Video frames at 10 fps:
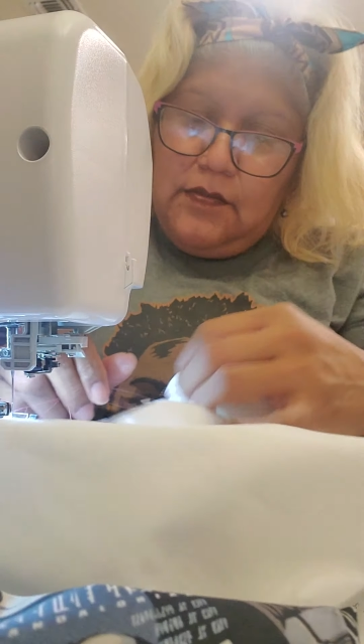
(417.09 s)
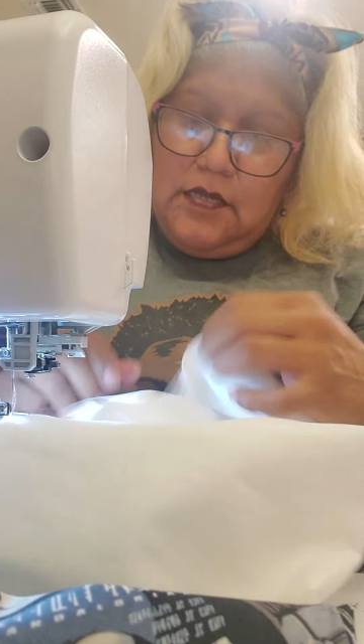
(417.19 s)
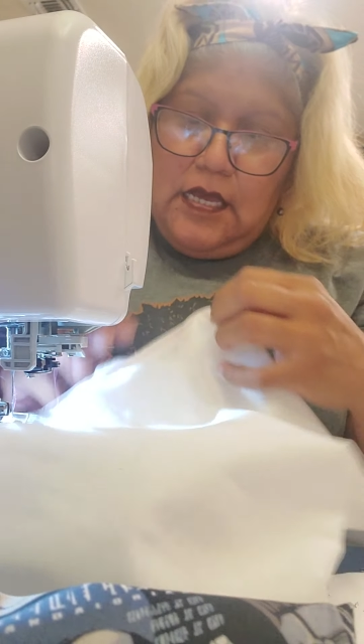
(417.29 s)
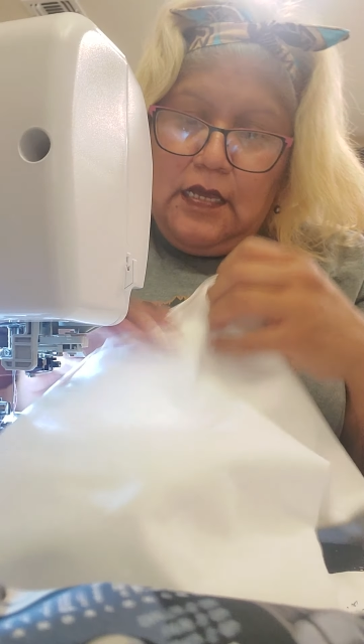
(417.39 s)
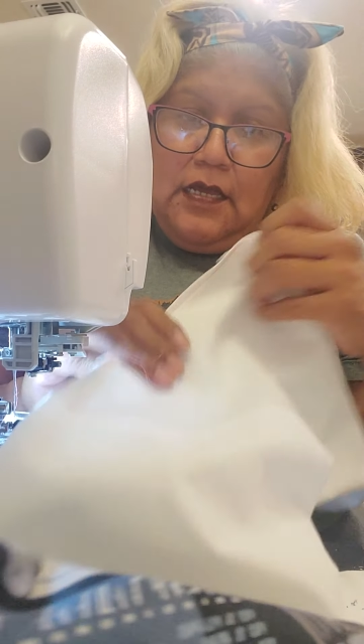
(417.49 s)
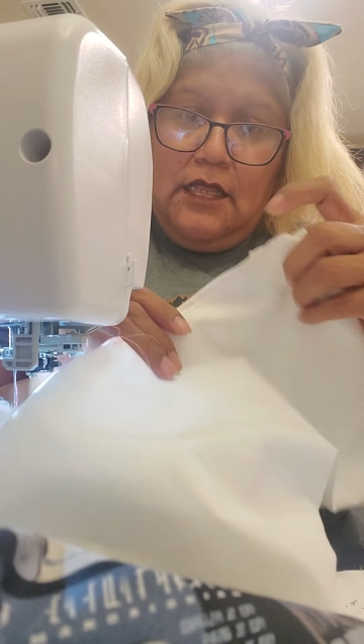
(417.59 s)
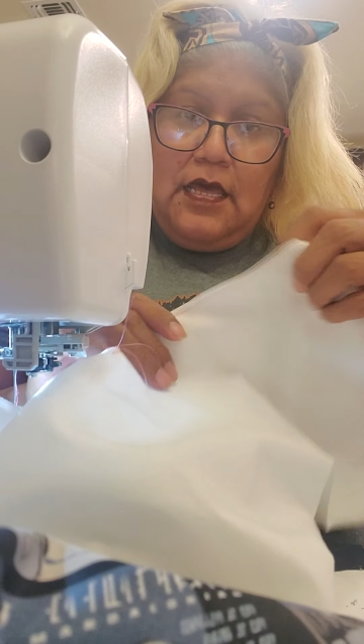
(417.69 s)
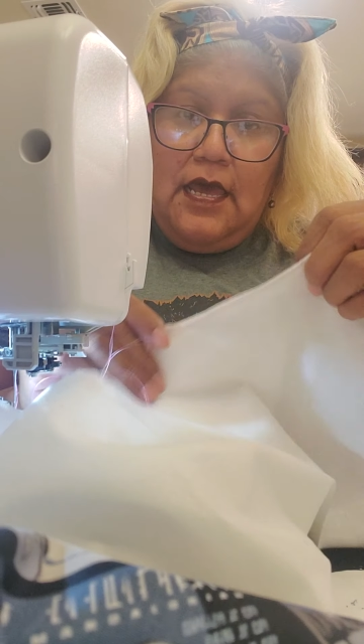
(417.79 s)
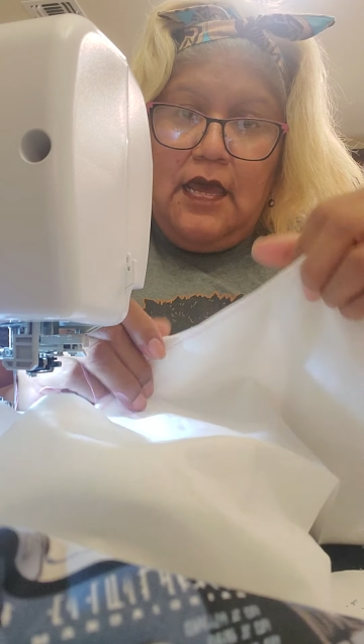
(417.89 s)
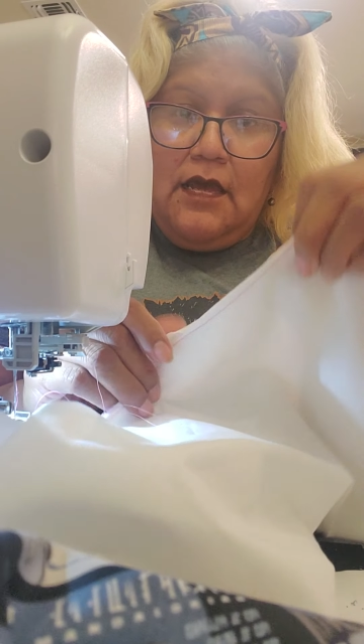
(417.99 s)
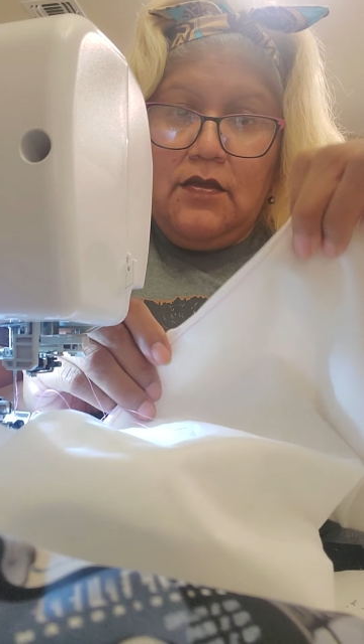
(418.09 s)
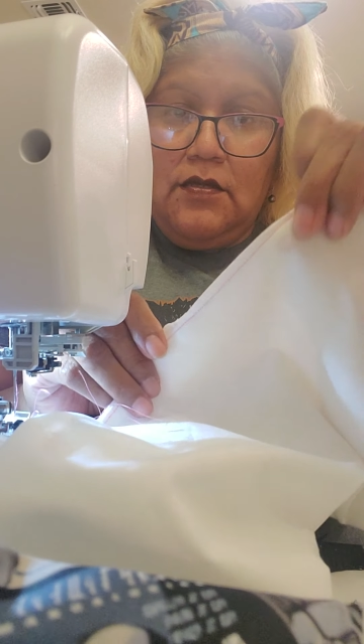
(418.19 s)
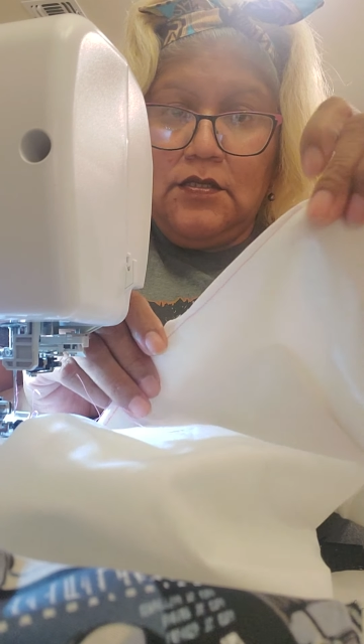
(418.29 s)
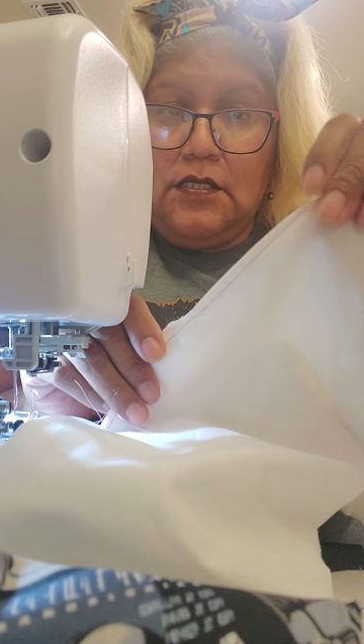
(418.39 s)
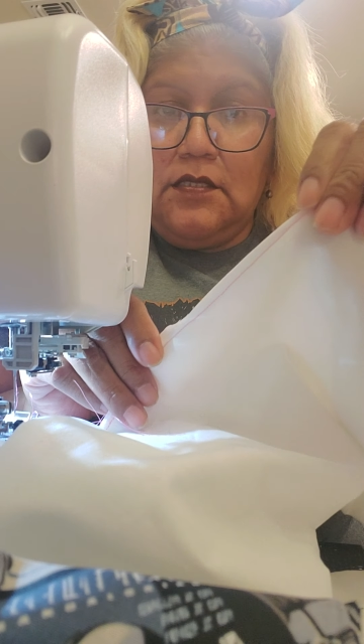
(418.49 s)
Taking that. You
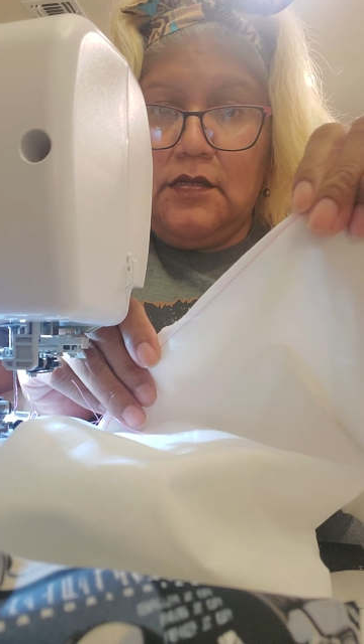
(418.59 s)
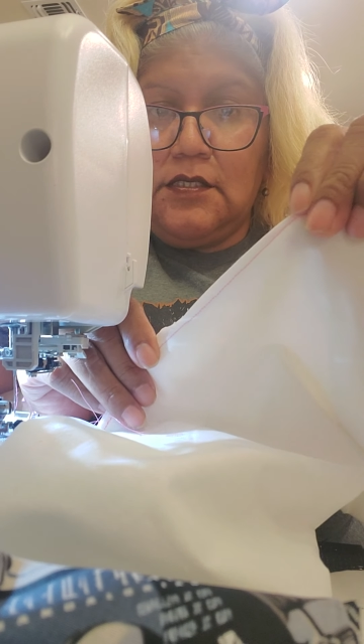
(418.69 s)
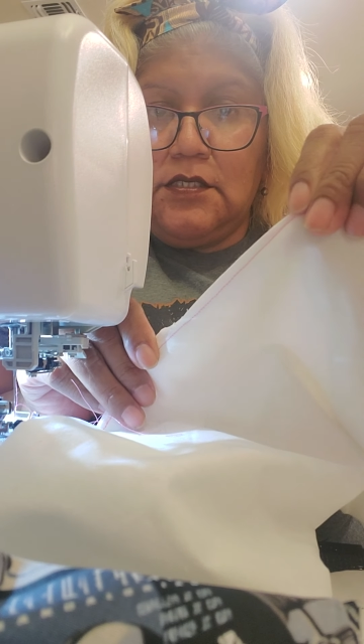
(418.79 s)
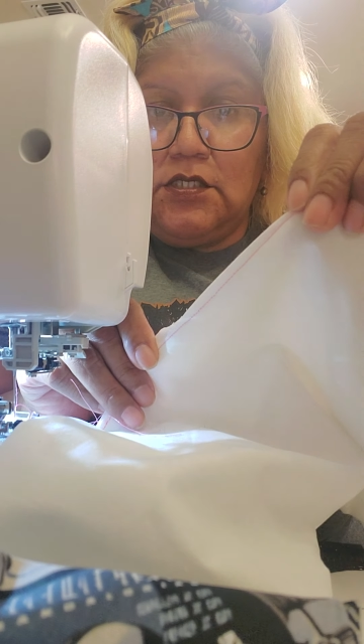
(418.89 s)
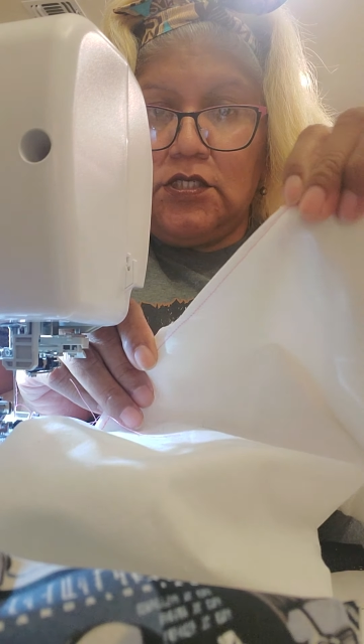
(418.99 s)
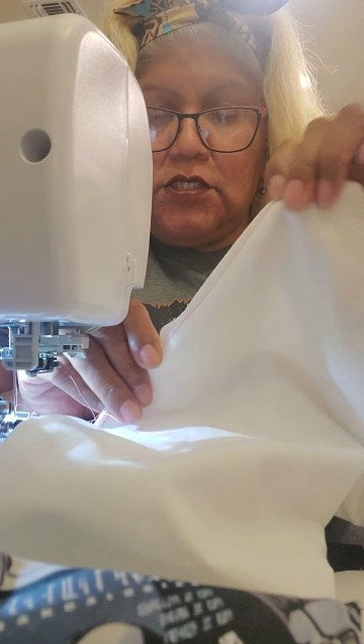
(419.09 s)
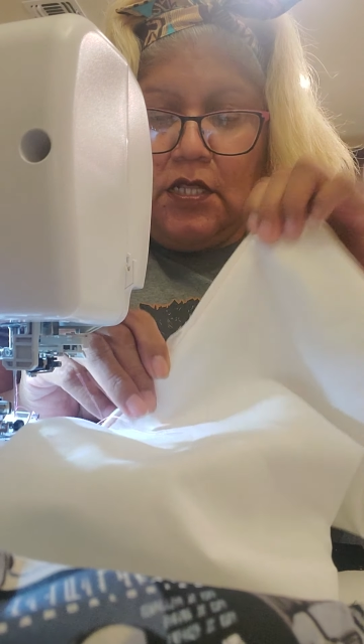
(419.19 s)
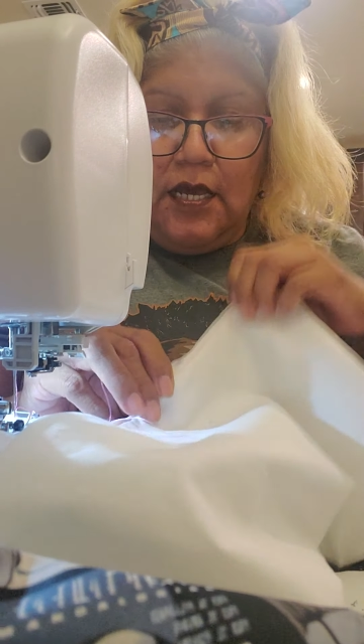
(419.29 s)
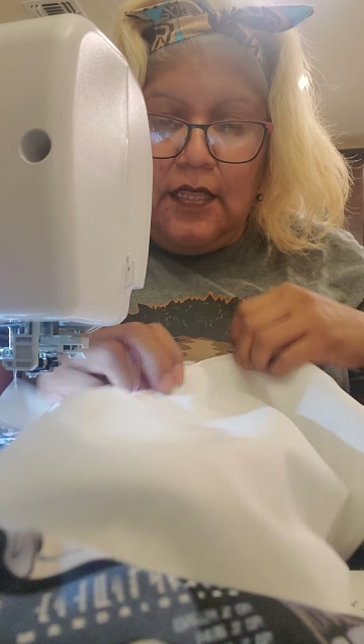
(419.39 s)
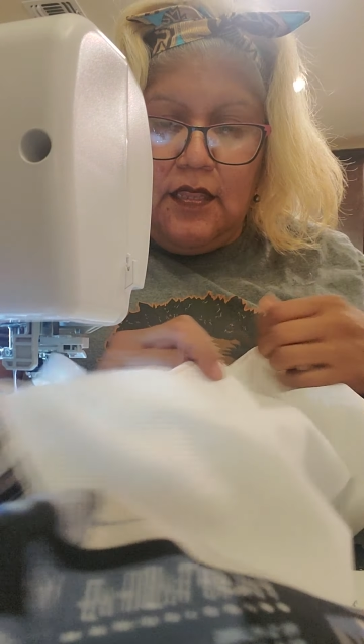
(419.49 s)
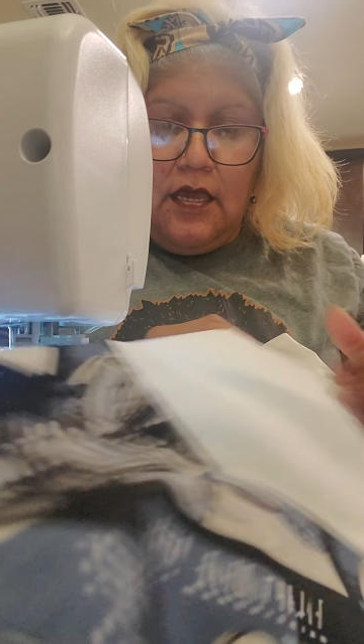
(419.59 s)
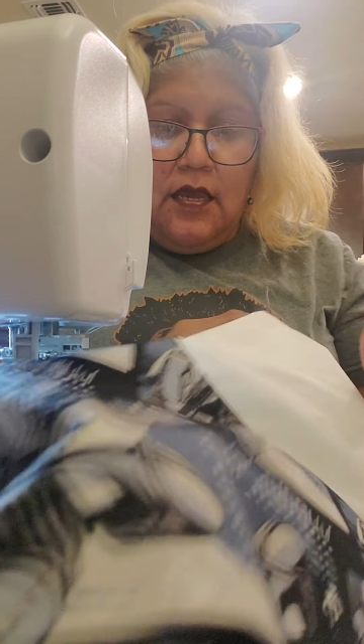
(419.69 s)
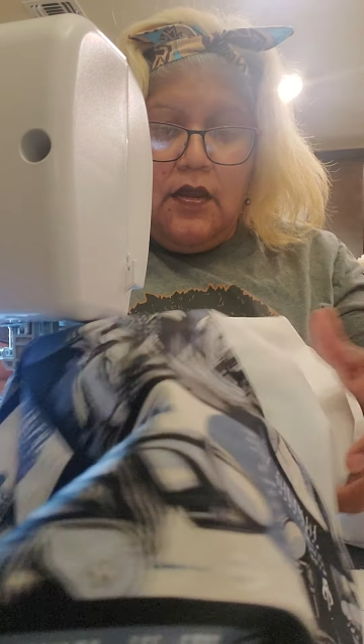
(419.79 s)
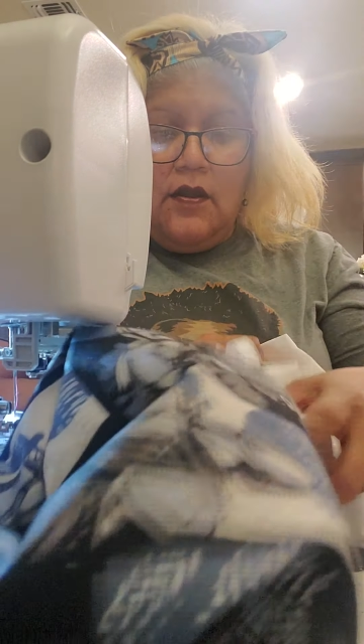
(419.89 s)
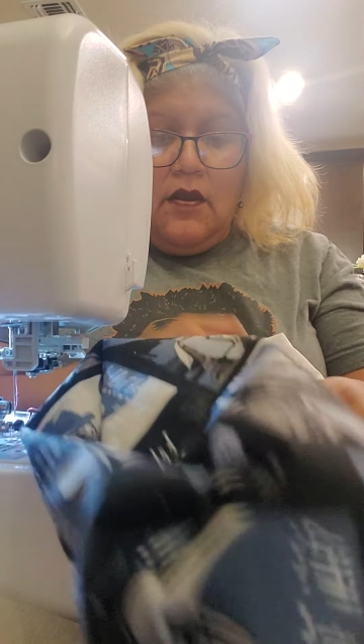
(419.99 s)
see the stitch line
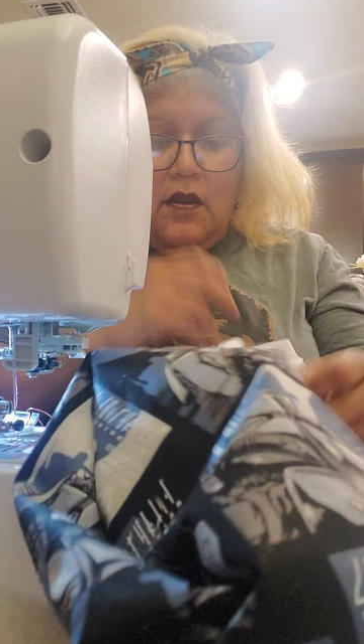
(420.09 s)
there.